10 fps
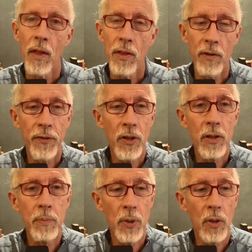The
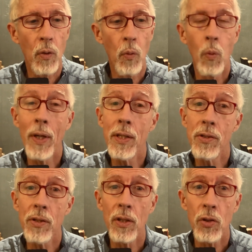verb
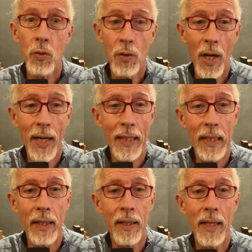was
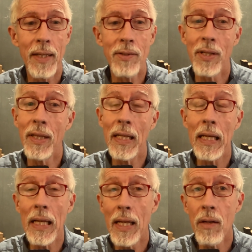trying is in the
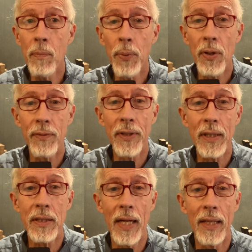
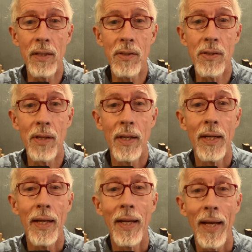imperfect tense,
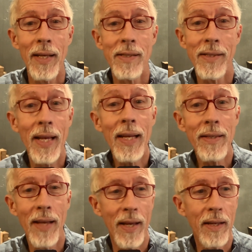
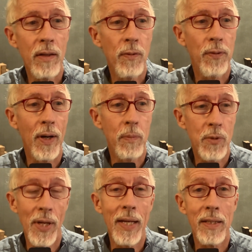ezete from
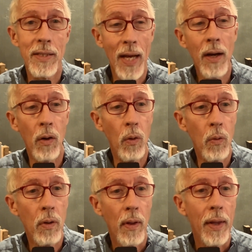
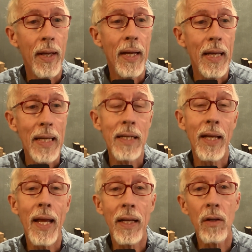zeteo,
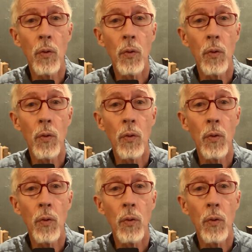indicating